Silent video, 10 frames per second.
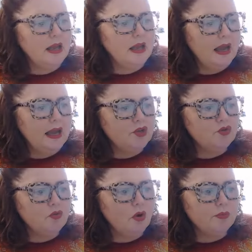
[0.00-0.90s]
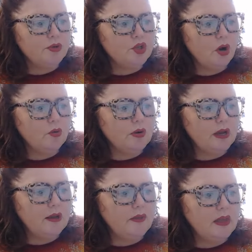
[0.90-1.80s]
a drop shoulder,
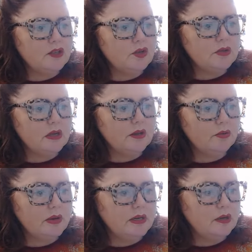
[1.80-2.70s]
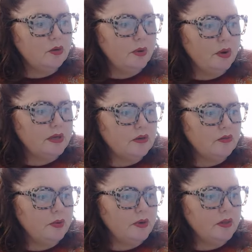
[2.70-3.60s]
and that's using a 3-needle bind
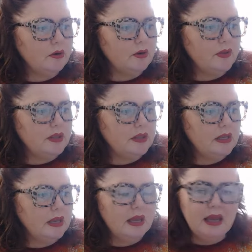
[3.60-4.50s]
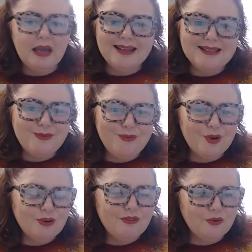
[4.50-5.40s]
off by the look of it there. It's
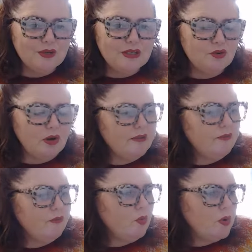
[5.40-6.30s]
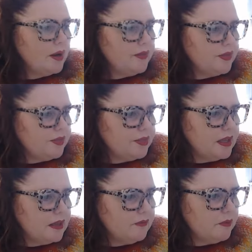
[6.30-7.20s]
very, very straightforward. I
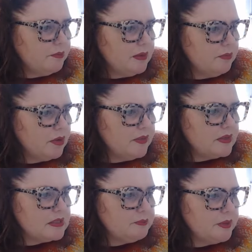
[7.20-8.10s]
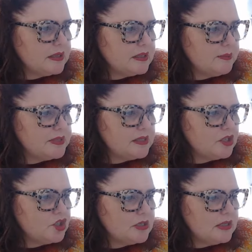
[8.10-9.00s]
think from memory, this is picked up
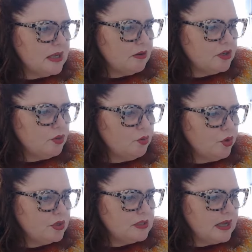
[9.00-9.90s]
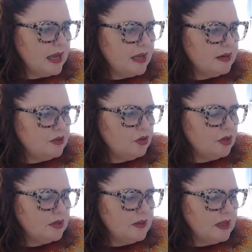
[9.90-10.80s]
stitches here and you work down. You
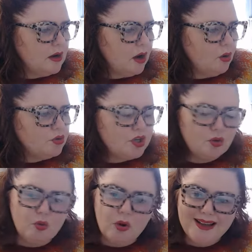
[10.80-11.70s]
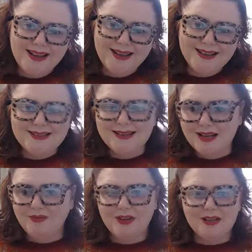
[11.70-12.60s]
can then alter your
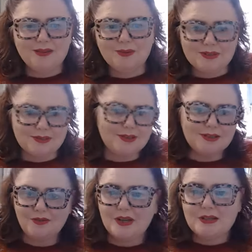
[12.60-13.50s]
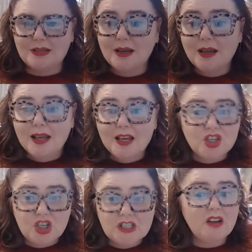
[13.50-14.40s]
sleeve length, because let's face it,
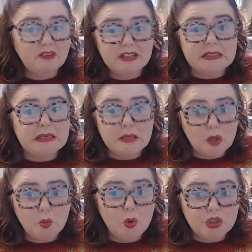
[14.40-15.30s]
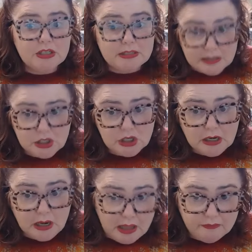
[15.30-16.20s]
she's obviously not washed a dish in
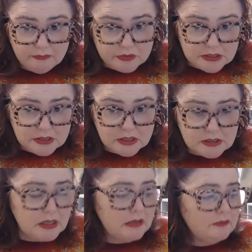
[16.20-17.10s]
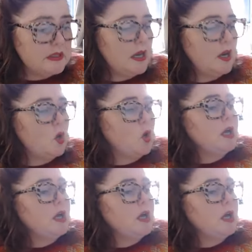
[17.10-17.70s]
her life if she's got sleeves that long.